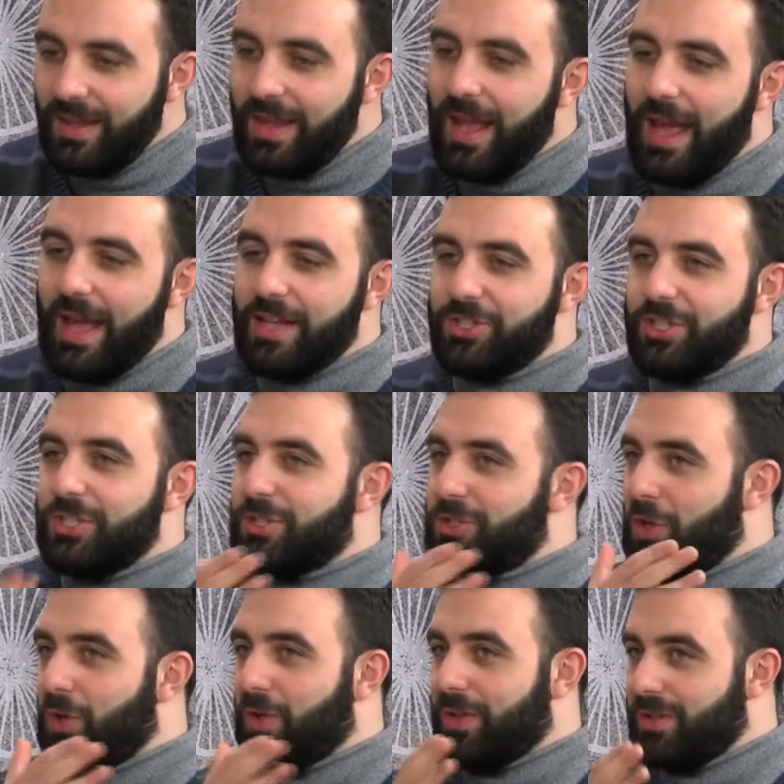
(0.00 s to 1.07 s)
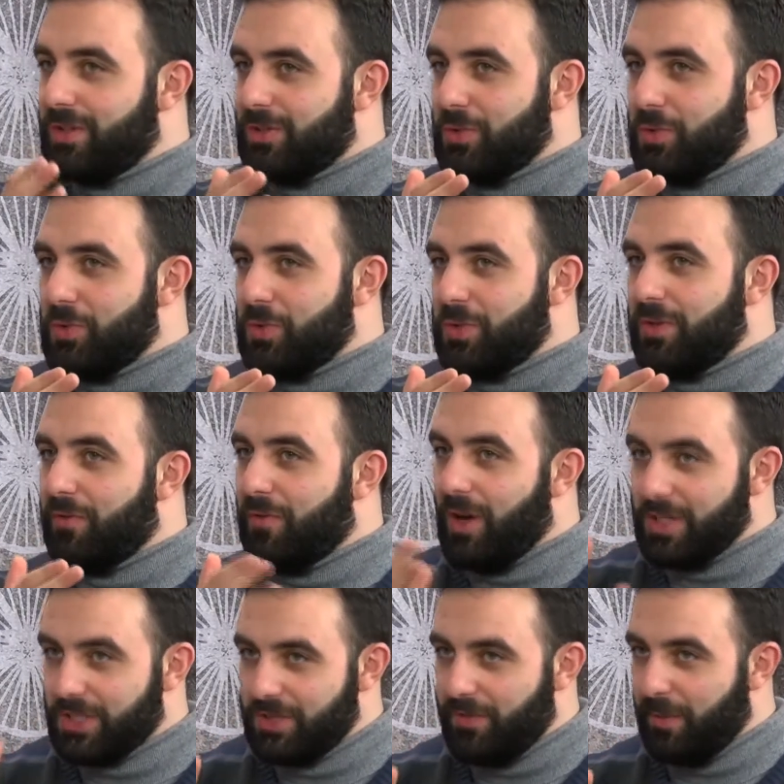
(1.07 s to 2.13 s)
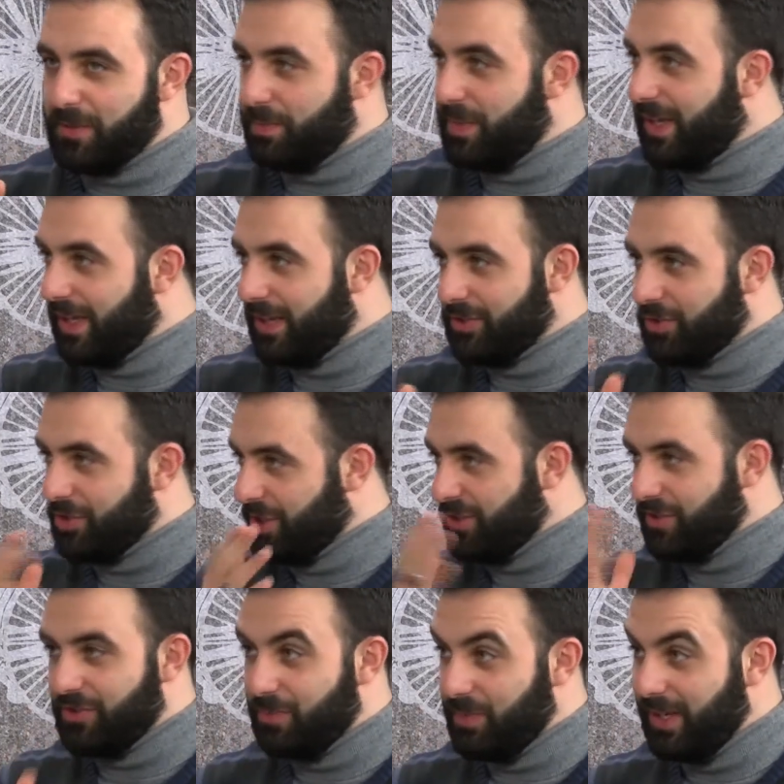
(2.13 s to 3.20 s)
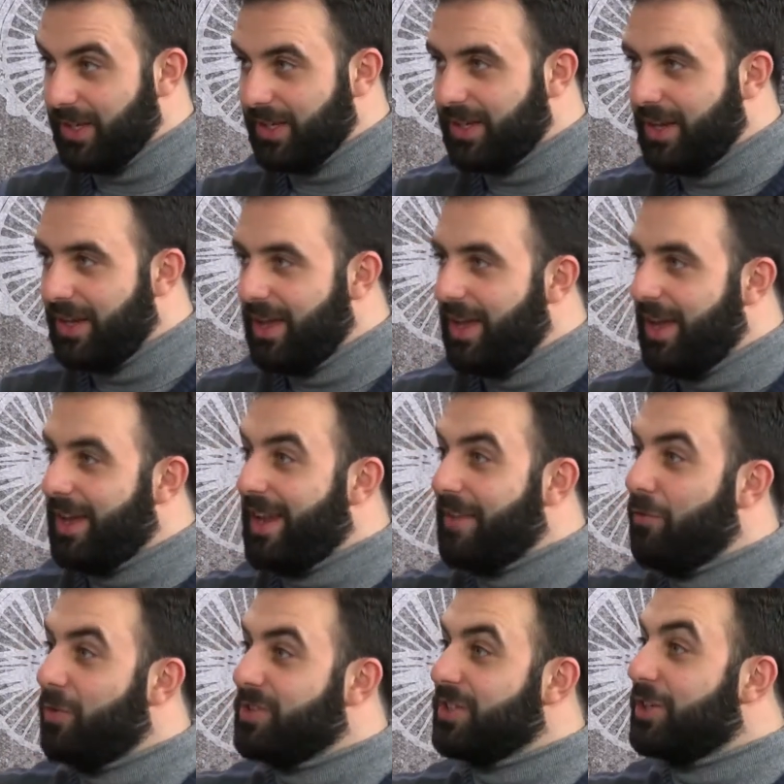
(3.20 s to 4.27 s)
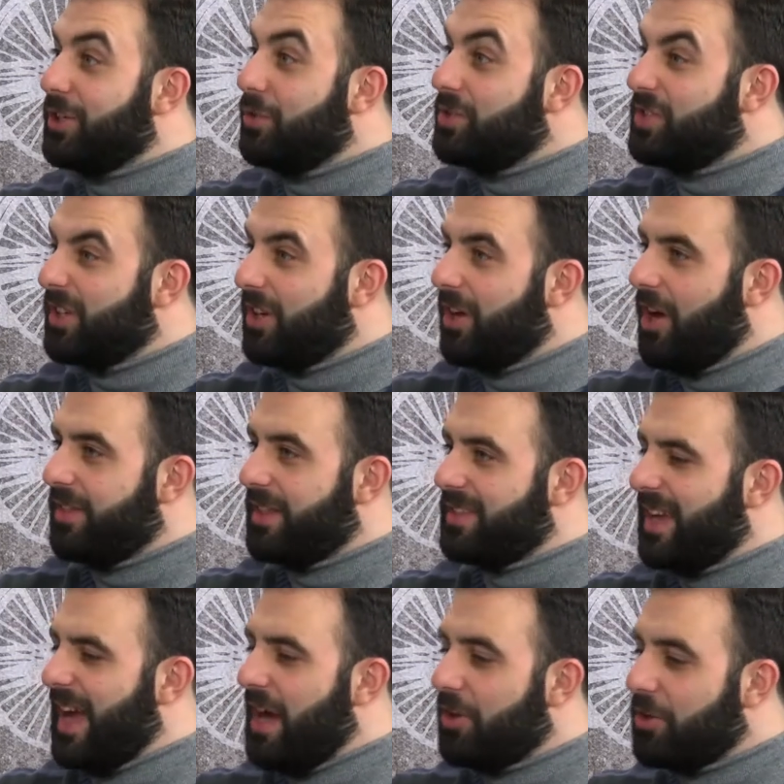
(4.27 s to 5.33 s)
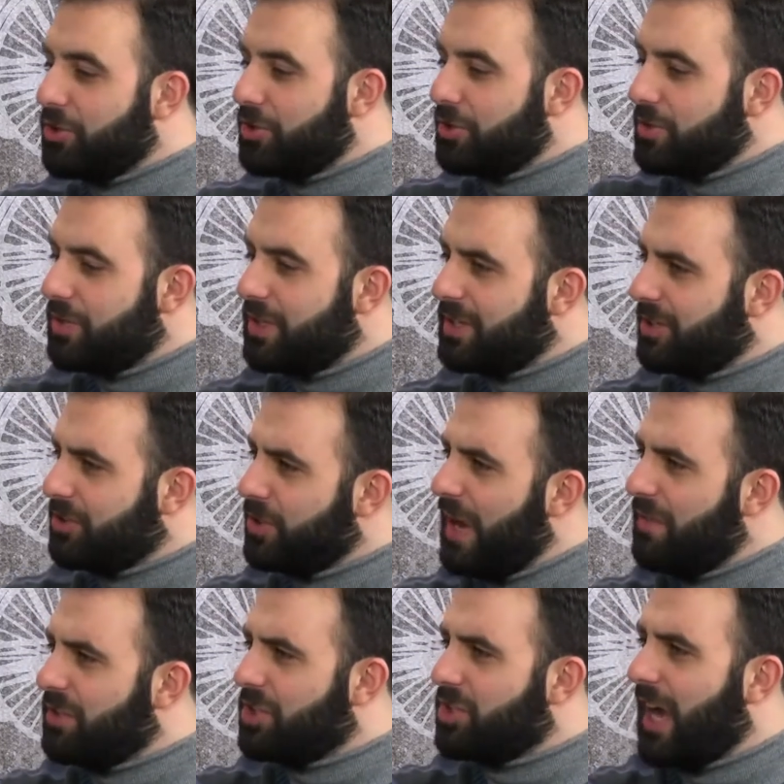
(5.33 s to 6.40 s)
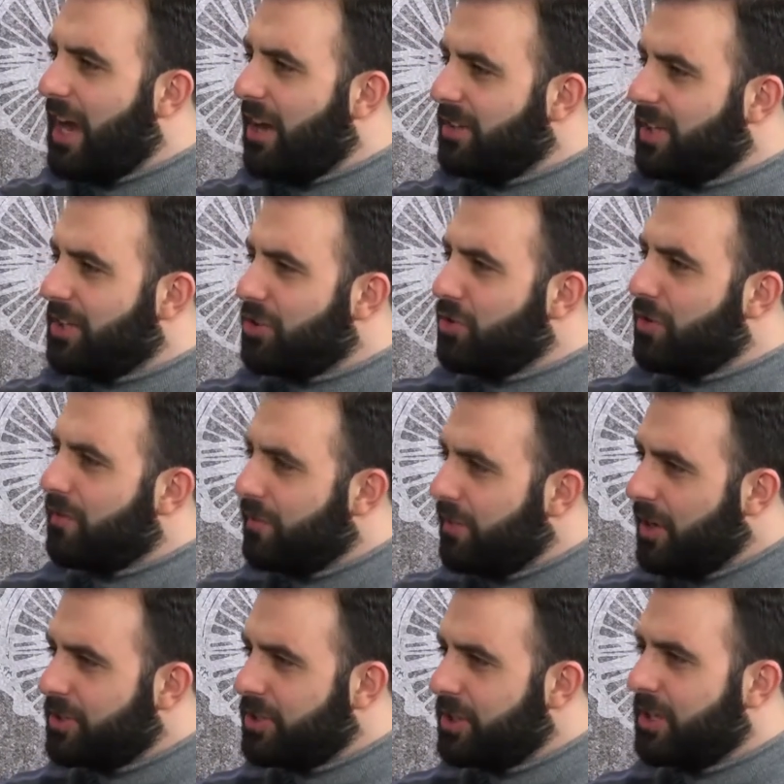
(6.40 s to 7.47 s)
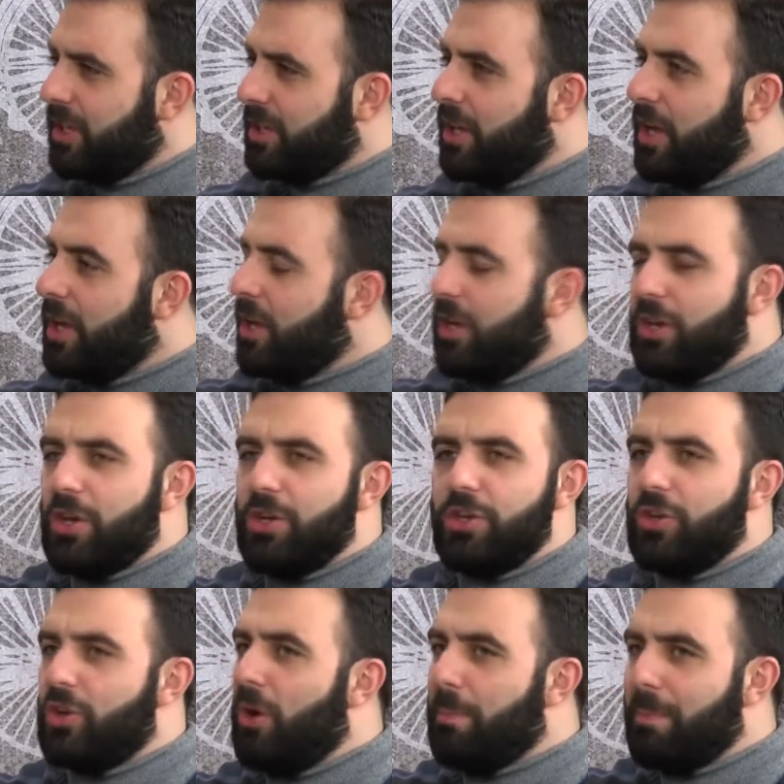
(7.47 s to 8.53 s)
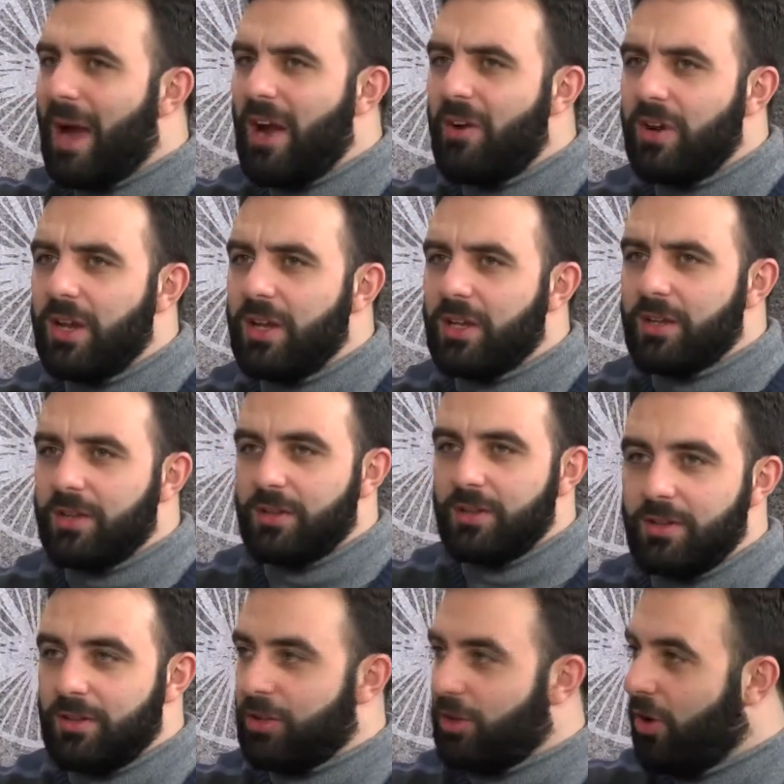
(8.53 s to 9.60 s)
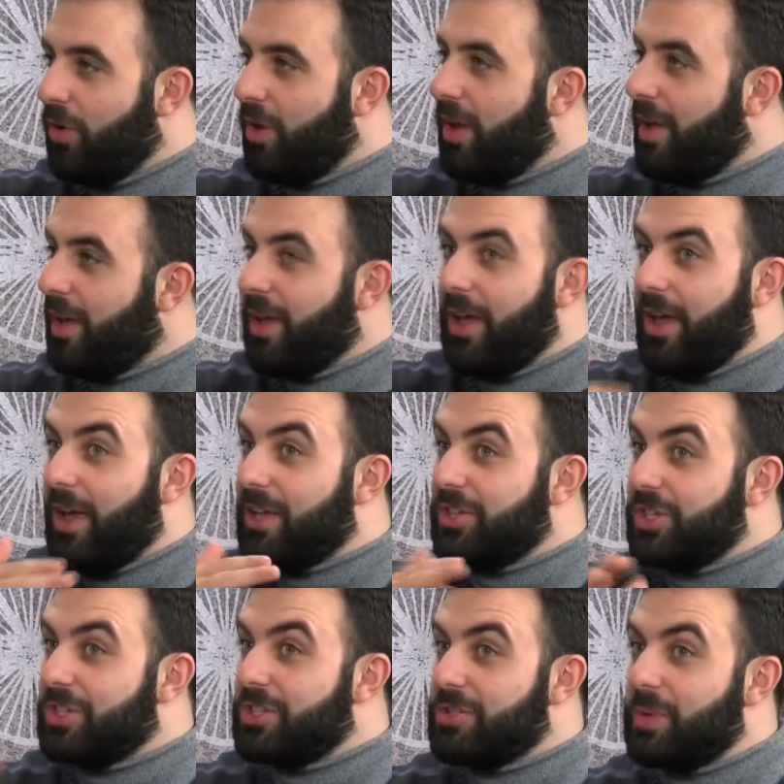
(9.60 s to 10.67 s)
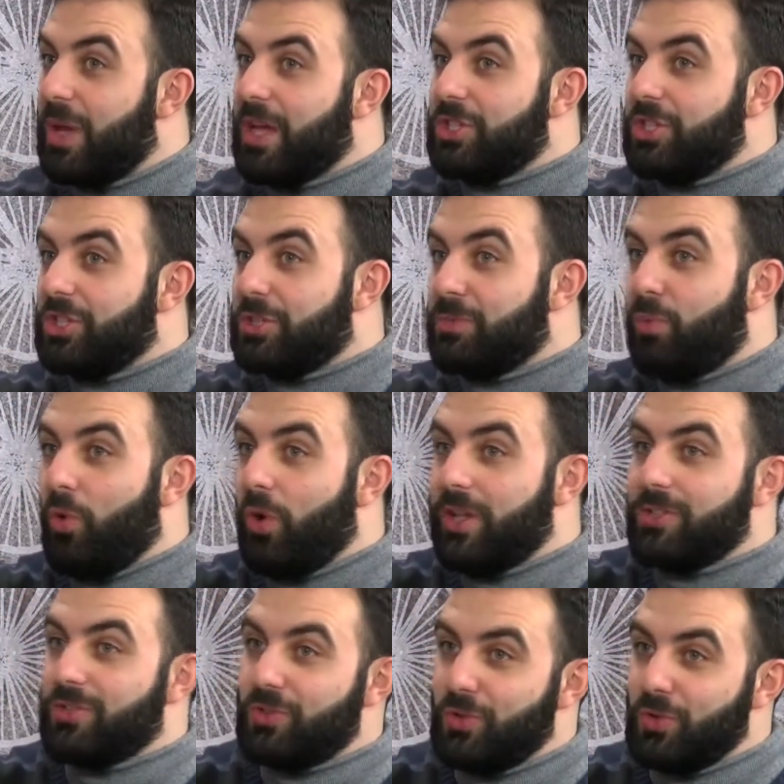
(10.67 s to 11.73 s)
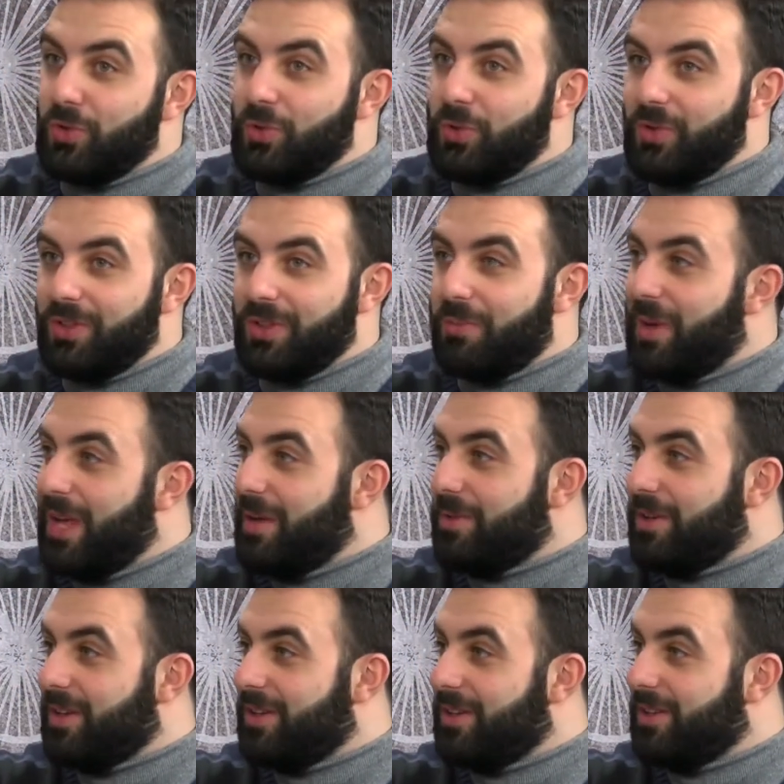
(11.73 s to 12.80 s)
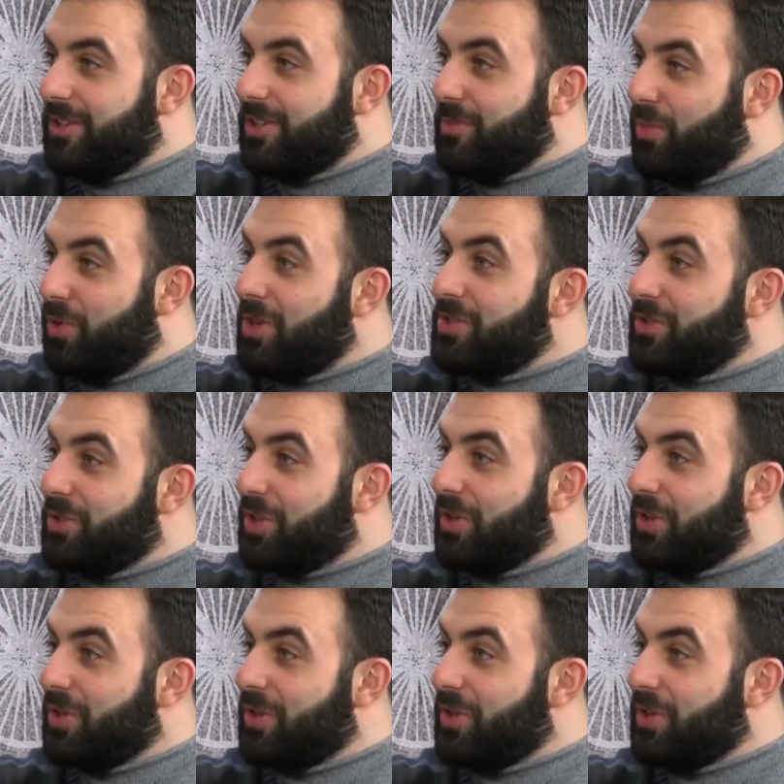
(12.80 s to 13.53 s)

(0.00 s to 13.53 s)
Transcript: and she's told to fast from speaking so she doesn't speak, yeah. And everyone's accusing her and they say, how could you do this? And you have a child and you're a virgin and you're not married, and you know, and she just points to the baby. She points to the